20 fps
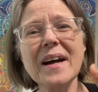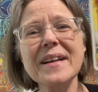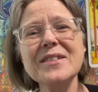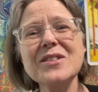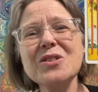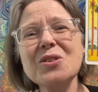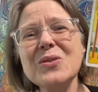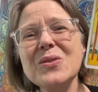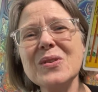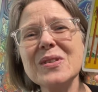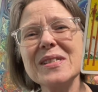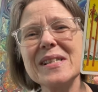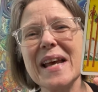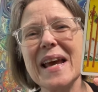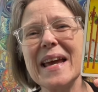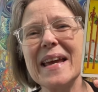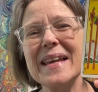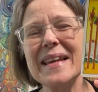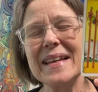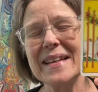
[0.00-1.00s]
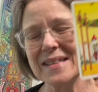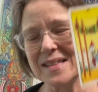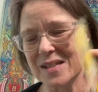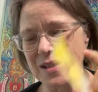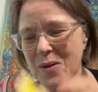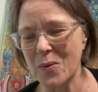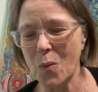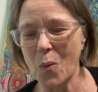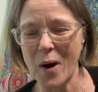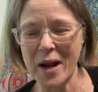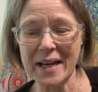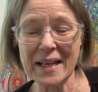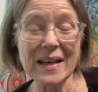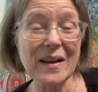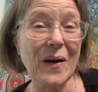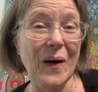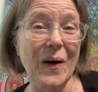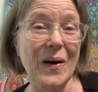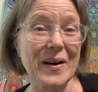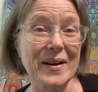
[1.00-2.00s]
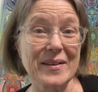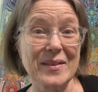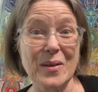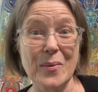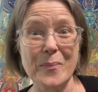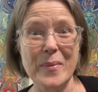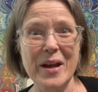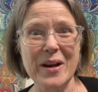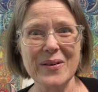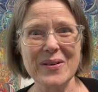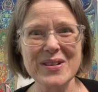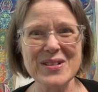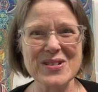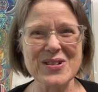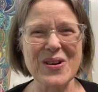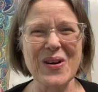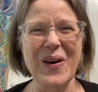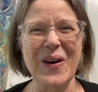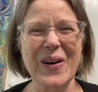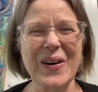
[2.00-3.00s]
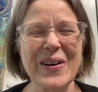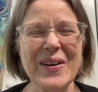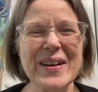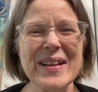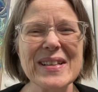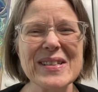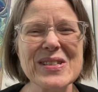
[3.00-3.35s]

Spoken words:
On Tuesday, it's the wedding card, the marriage card.